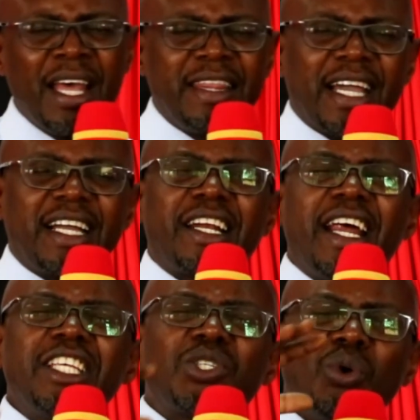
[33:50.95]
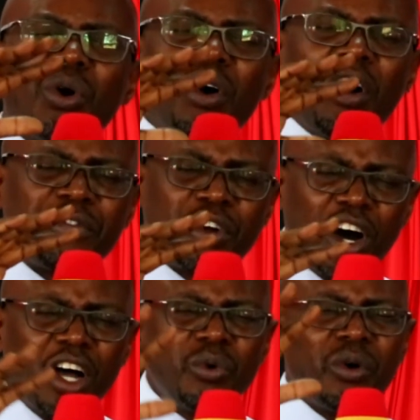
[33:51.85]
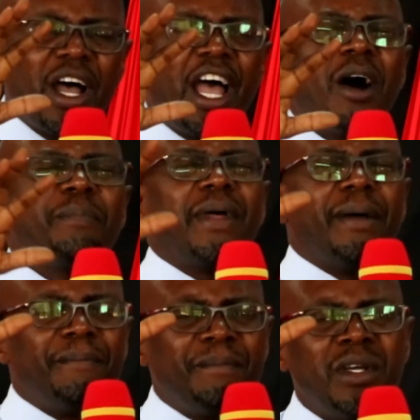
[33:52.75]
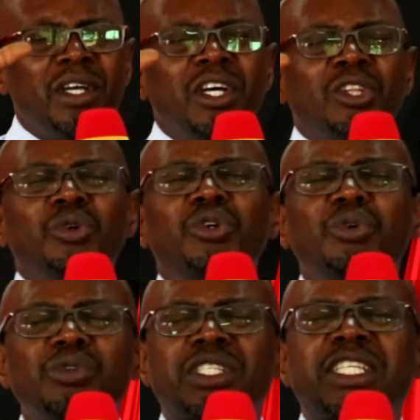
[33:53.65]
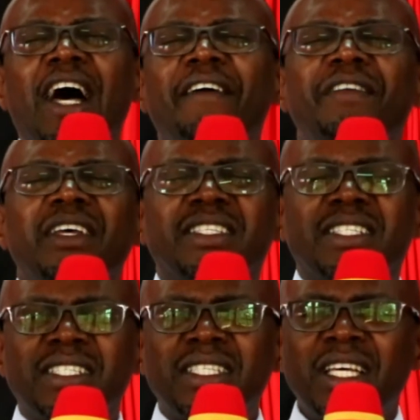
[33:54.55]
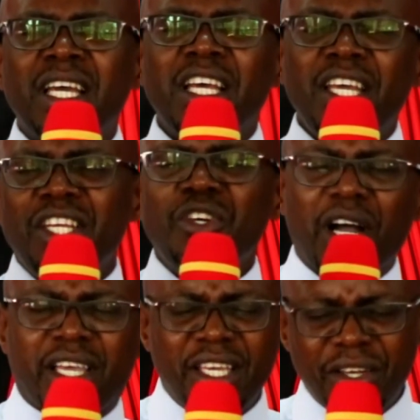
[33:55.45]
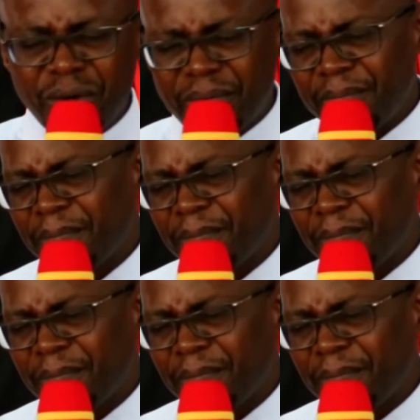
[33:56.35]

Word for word: the grace of God will help them to do service in your kingdom.